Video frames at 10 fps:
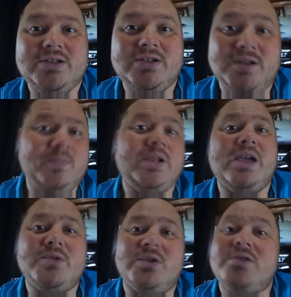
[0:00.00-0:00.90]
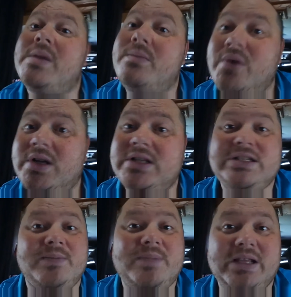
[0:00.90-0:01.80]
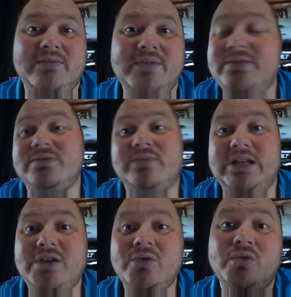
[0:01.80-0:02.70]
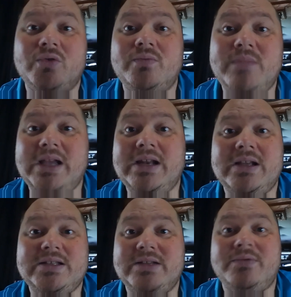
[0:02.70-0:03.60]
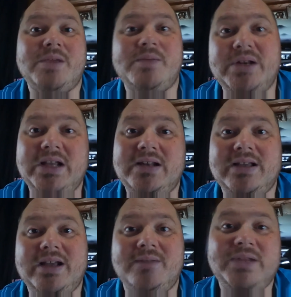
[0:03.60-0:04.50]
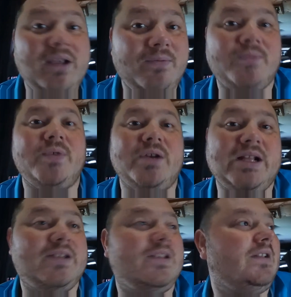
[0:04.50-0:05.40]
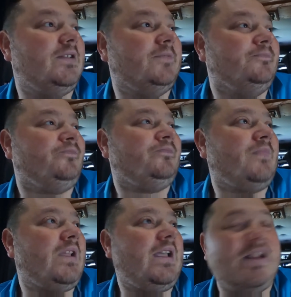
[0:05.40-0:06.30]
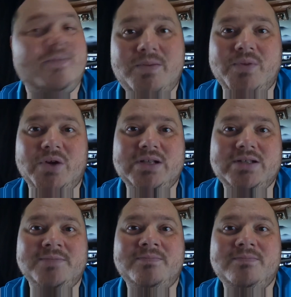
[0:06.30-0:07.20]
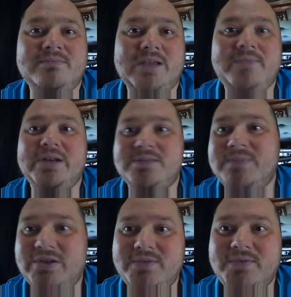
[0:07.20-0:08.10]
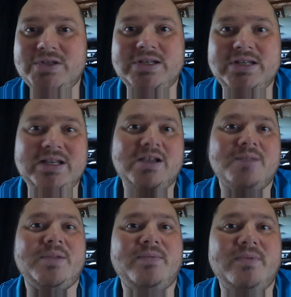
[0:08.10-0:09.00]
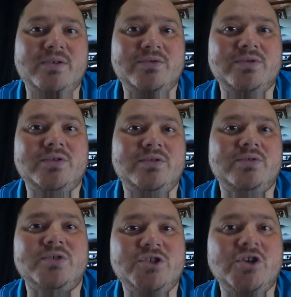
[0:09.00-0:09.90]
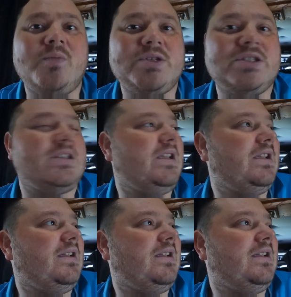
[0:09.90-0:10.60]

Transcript: so sometimes also my brother chipped in, which was really cool. And I still remember that, and I'm thankful for that. And at one point, I finished my university, got my good jobs,